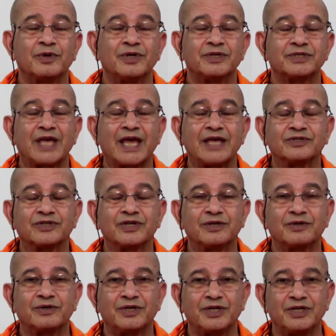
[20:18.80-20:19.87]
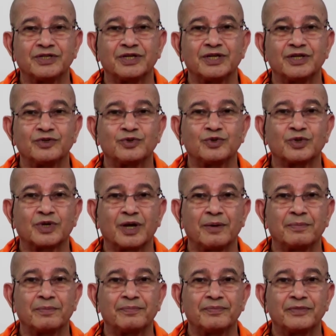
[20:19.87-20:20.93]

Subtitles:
Sanskrit teacher used to come.